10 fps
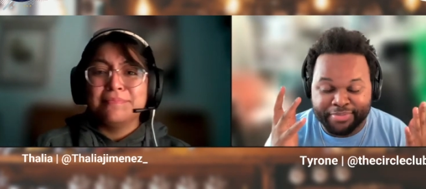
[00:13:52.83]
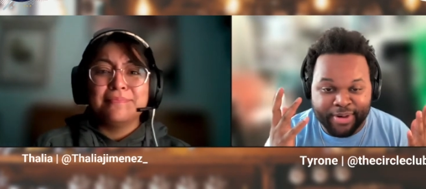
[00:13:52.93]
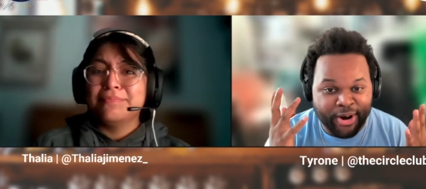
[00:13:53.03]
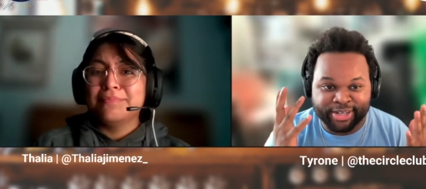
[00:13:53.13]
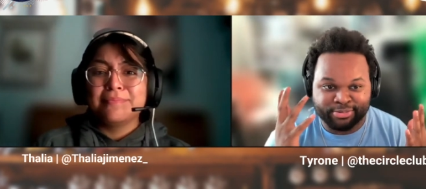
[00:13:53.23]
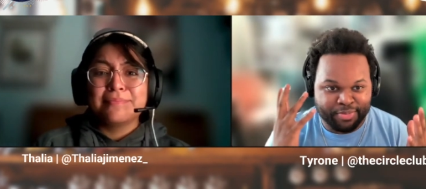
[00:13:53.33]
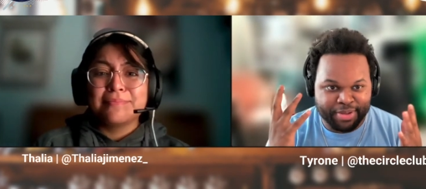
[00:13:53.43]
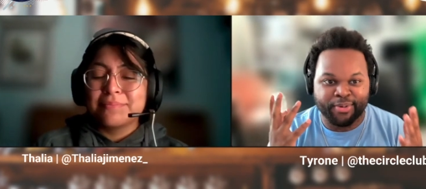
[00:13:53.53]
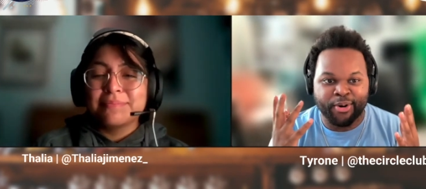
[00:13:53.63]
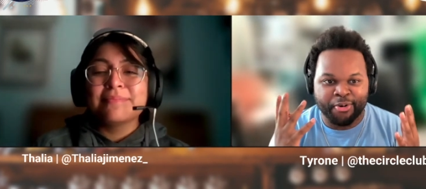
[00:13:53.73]
Speaker 1: Mars will be
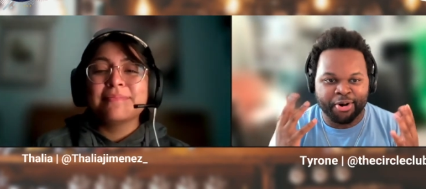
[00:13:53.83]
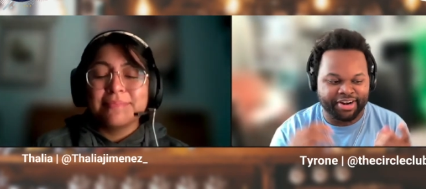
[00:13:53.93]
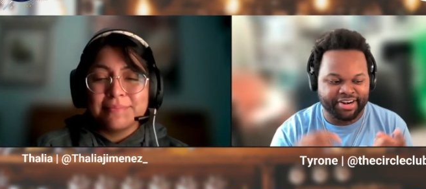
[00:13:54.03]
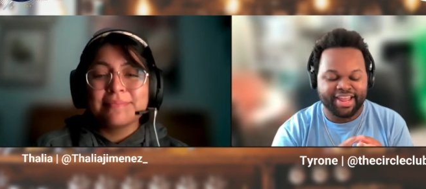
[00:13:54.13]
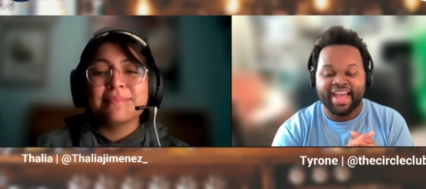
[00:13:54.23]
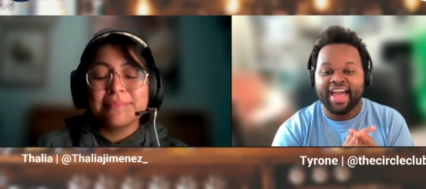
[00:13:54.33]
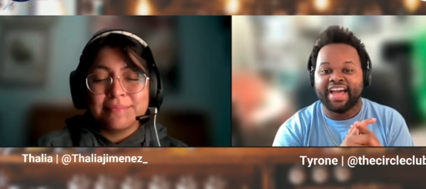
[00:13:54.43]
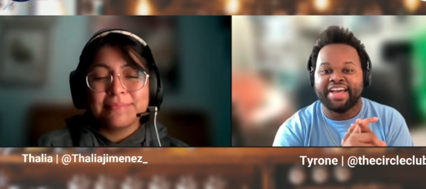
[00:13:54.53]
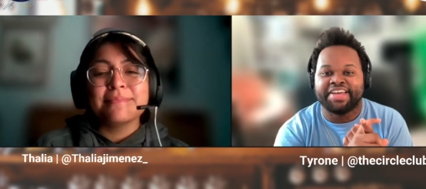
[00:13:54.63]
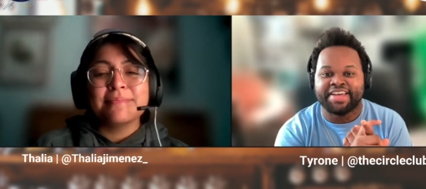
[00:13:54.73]
born
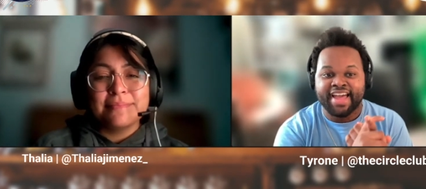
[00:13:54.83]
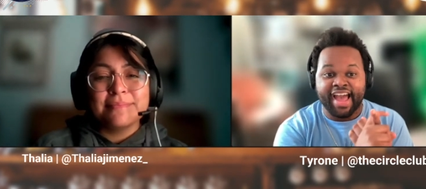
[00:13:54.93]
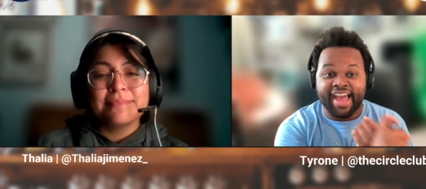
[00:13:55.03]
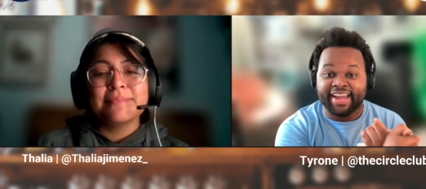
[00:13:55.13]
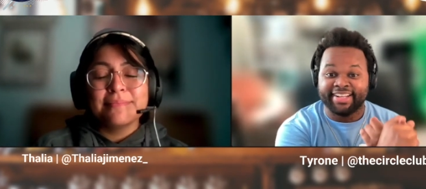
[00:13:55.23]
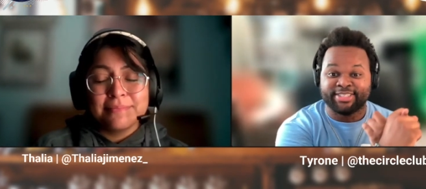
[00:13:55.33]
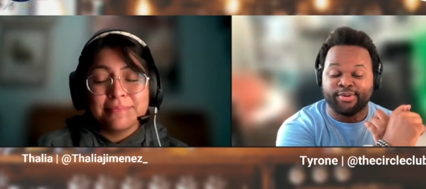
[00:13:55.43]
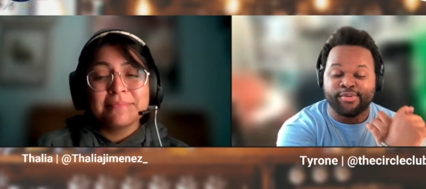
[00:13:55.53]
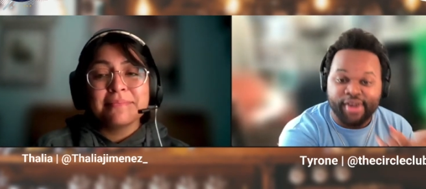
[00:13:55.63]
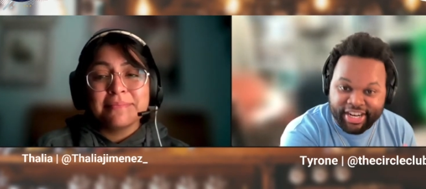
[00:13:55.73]
and it's a
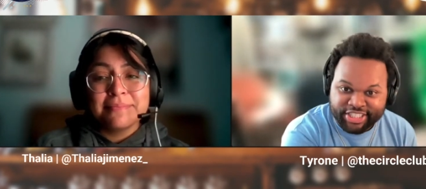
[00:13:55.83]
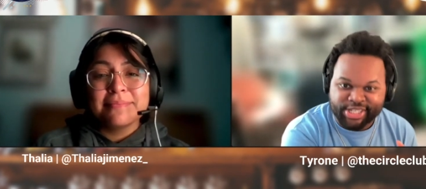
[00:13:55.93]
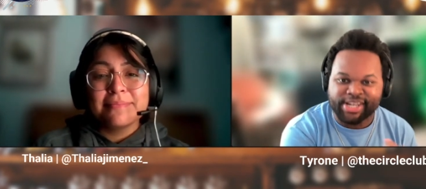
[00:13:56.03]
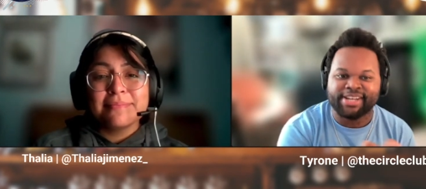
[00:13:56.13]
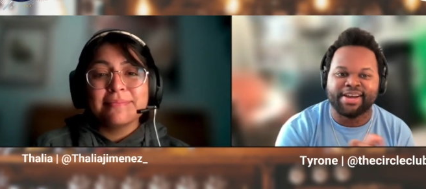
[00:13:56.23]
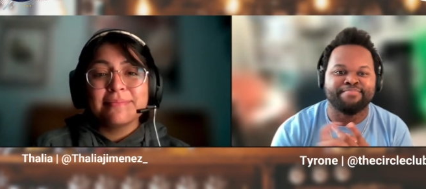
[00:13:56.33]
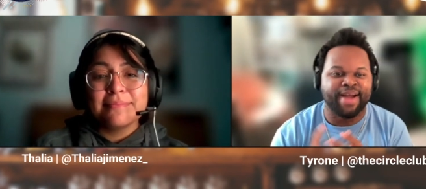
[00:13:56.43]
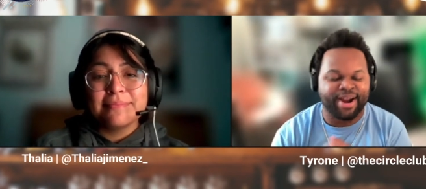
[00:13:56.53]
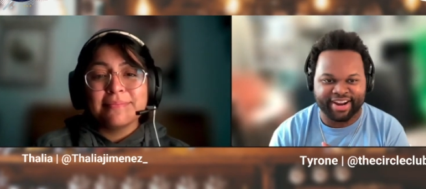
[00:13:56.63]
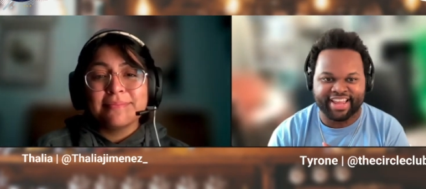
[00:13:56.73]
Russian
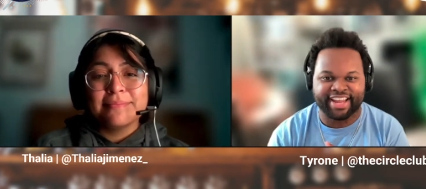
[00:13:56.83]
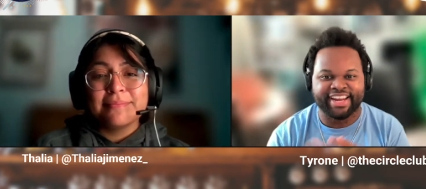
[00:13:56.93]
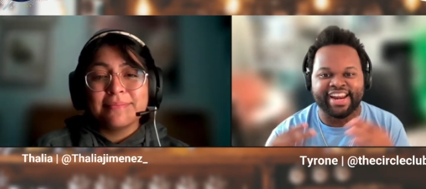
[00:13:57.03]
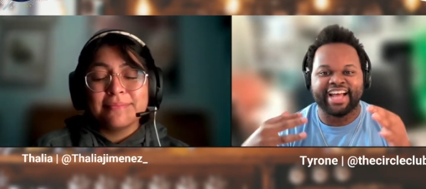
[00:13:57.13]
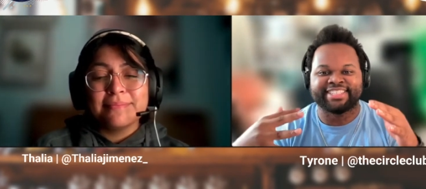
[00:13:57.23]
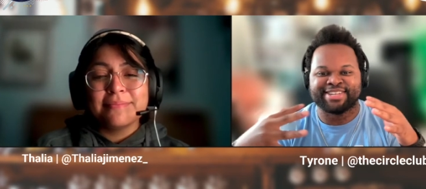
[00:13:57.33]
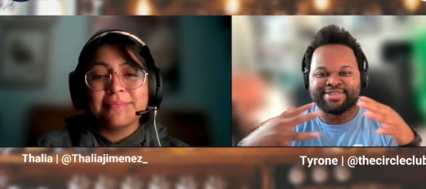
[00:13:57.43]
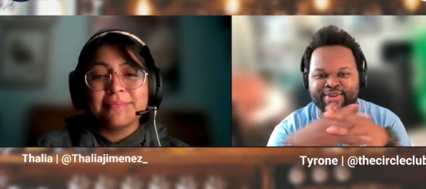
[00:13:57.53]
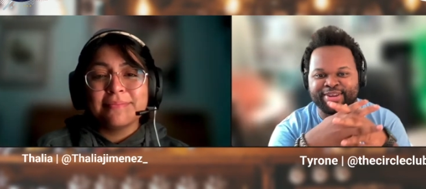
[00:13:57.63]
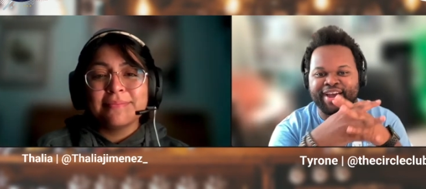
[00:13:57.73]
American, and that's the
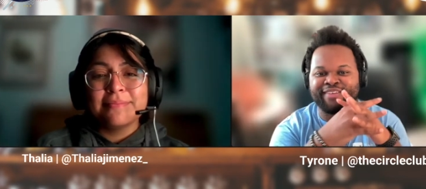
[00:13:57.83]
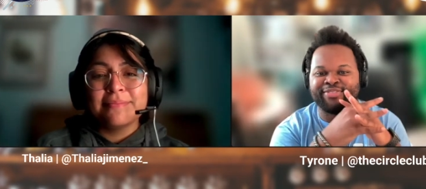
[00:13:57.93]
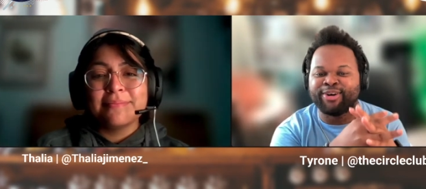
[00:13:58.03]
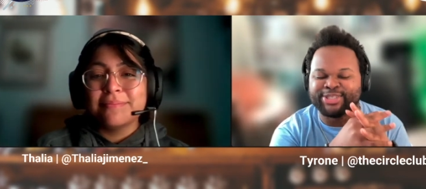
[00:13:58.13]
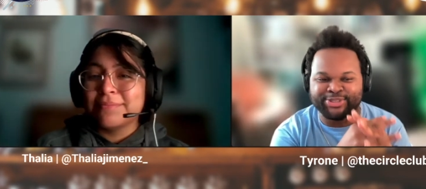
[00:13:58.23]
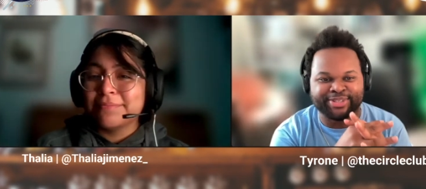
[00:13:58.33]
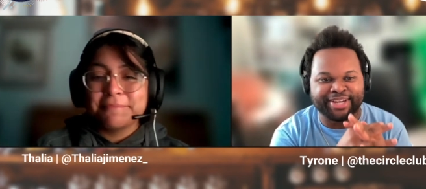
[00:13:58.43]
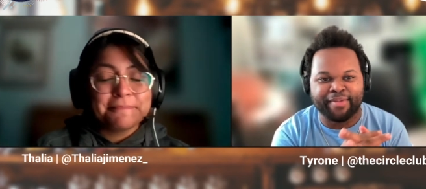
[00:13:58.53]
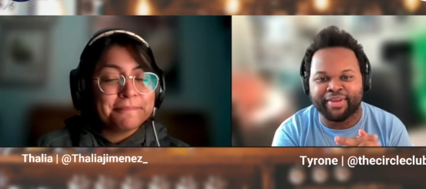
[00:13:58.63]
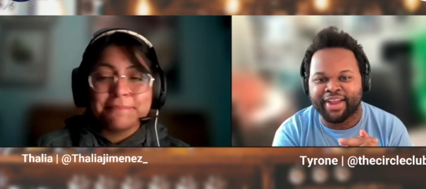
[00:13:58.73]
way you have those two to
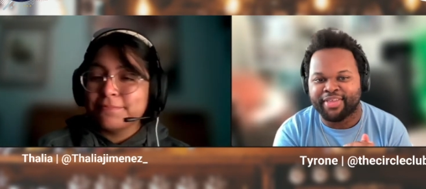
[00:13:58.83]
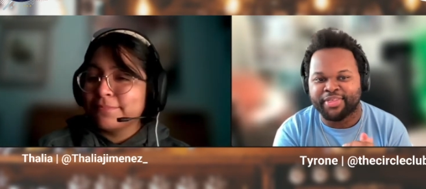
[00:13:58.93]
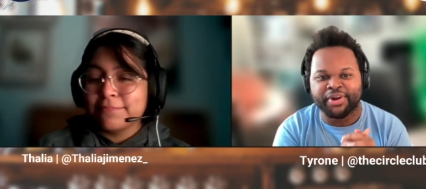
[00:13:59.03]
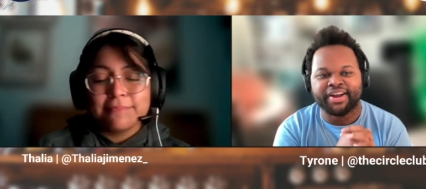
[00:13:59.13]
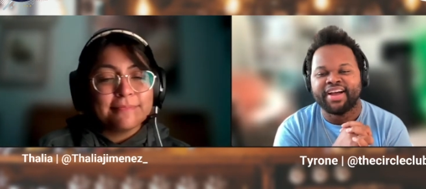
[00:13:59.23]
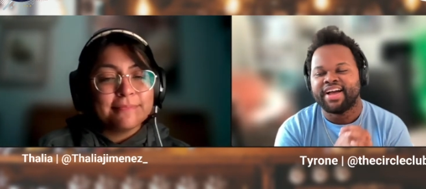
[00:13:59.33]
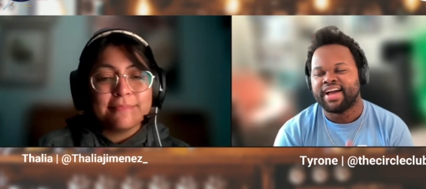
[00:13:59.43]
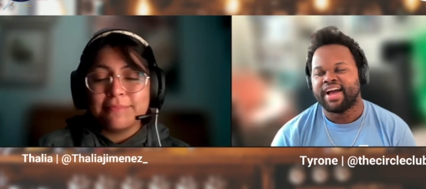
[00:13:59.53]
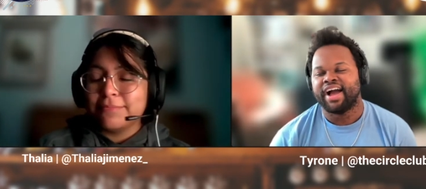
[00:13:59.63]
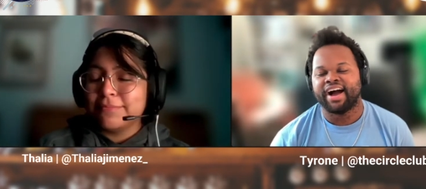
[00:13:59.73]
come together.
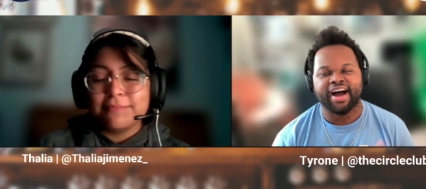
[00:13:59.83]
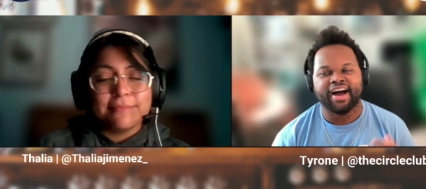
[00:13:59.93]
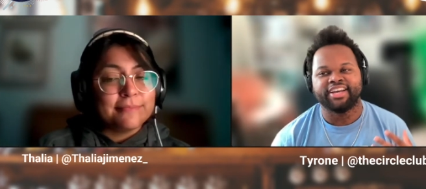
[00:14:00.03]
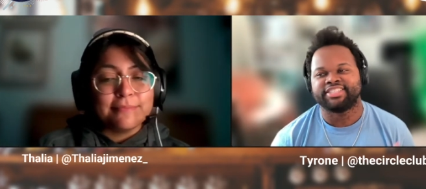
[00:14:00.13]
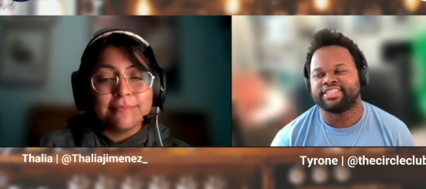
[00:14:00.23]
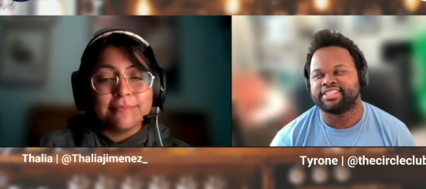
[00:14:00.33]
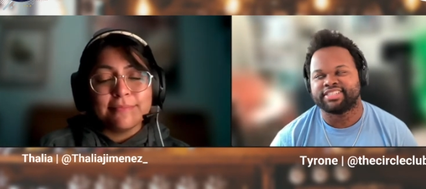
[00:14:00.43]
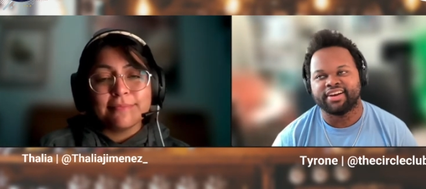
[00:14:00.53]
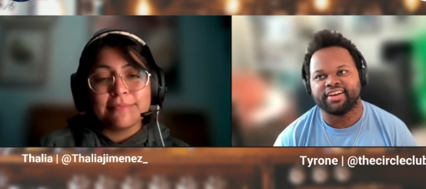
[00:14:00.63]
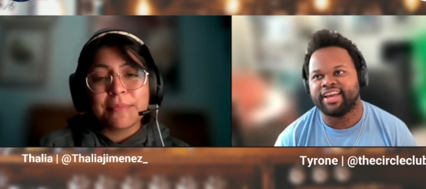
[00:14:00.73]
Uh, it's
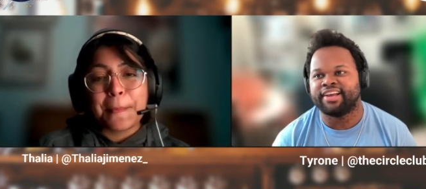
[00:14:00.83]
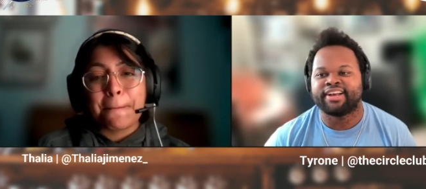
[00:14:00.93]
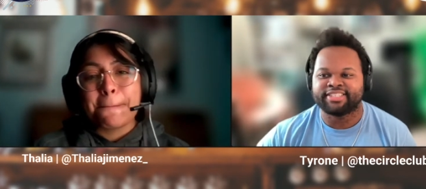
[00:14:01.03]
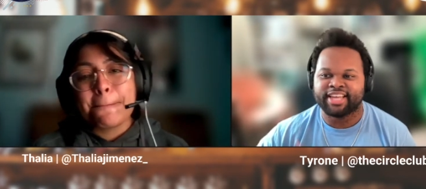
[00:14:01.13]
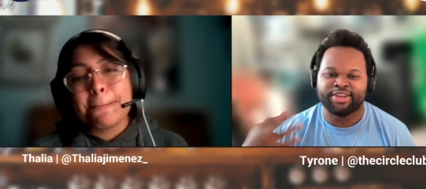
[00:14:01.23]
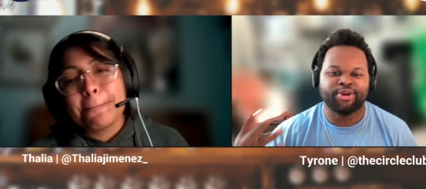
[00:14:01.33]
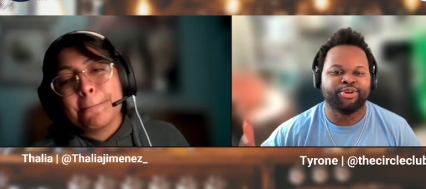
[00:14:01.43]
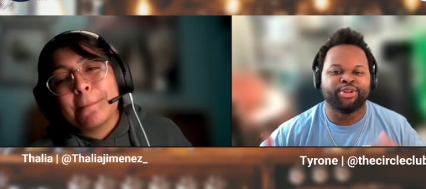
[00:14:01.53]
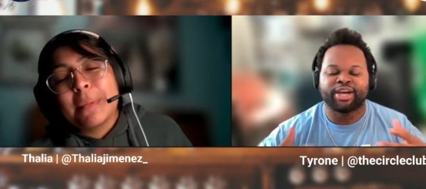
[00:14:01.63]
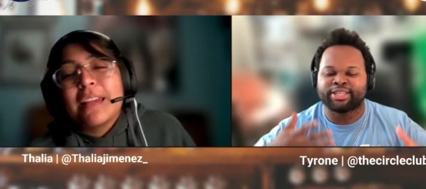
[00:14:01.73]
just because, like, you know,
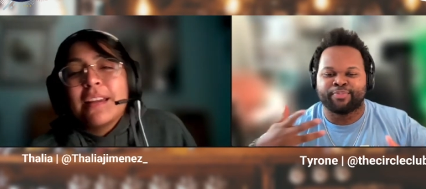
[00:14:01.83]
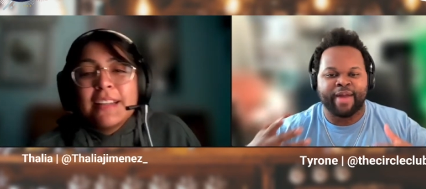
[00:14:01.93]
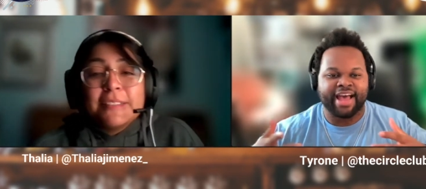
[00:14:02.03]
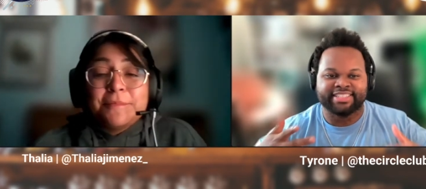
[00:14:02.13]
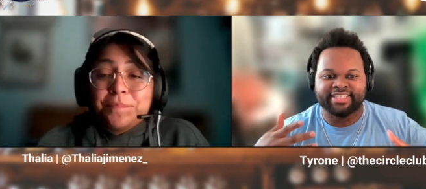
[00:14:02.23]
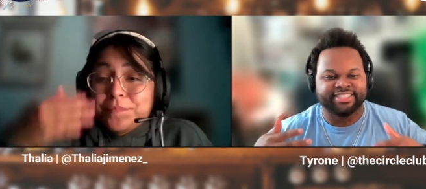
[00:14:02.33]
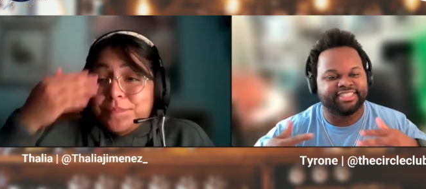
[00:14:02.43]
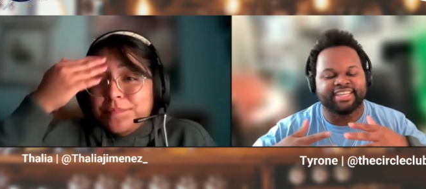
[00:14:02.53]
you look at the past seasons,